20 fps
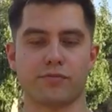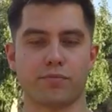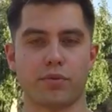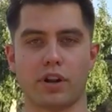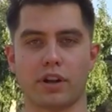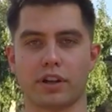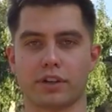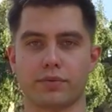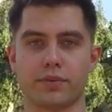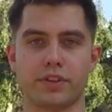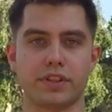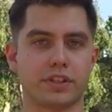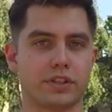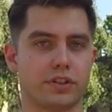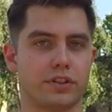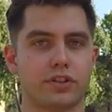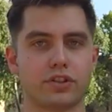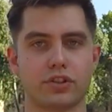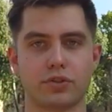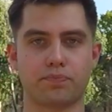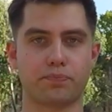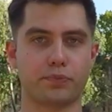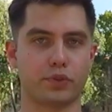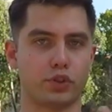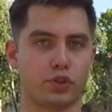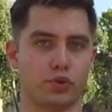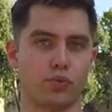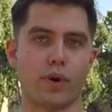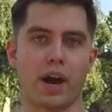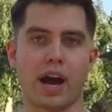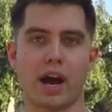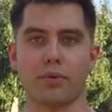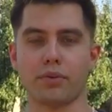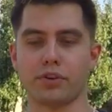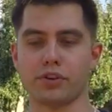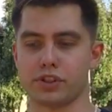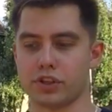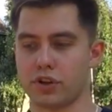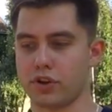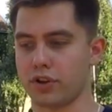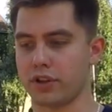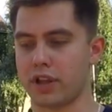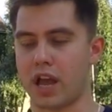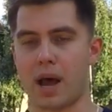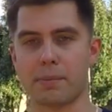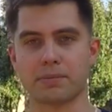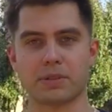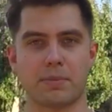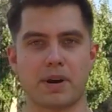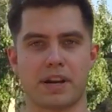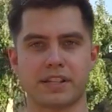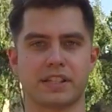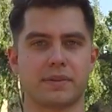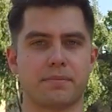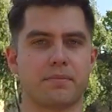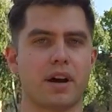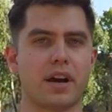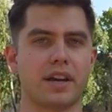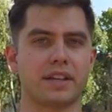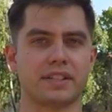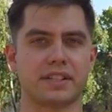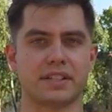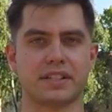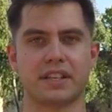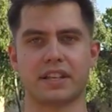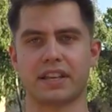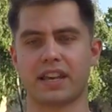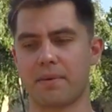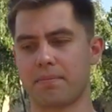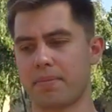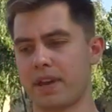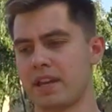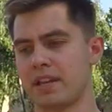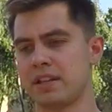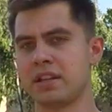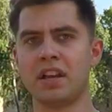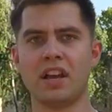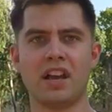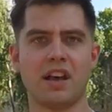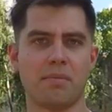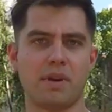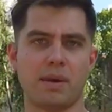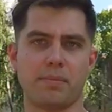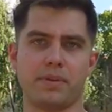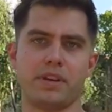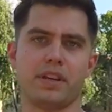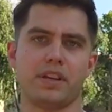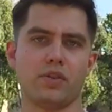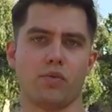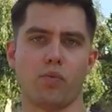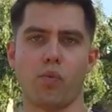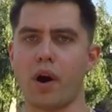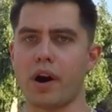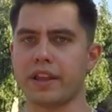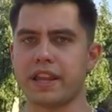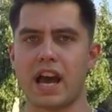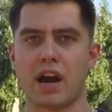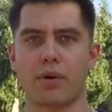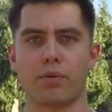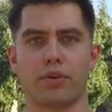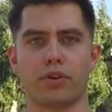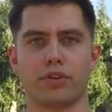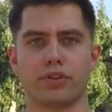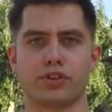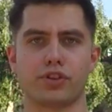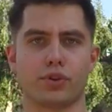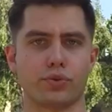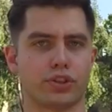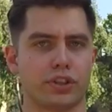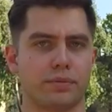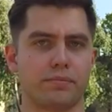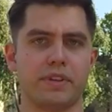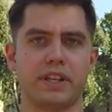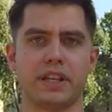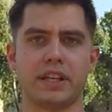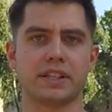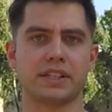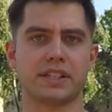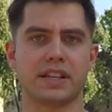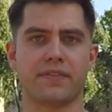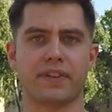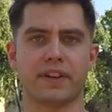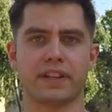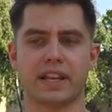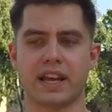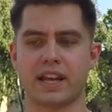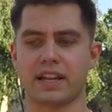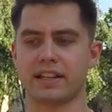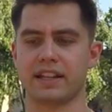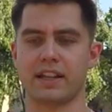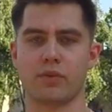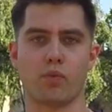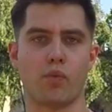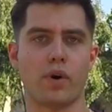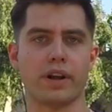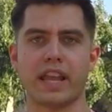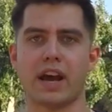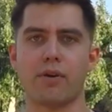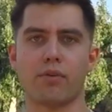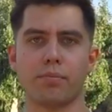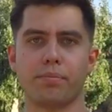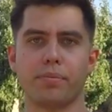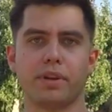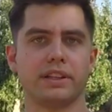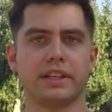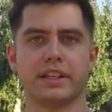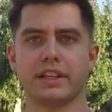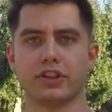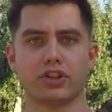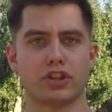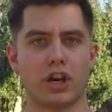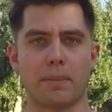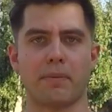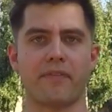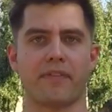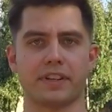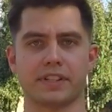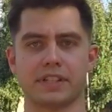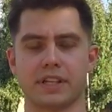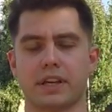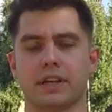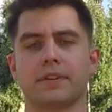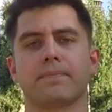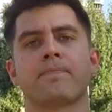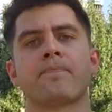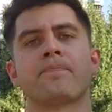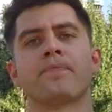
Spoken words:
of product research, 2 hours on optimizing my existing campaign, maybe 1 hour on social media and stuff like that, and then 1 hour building a Shopify site.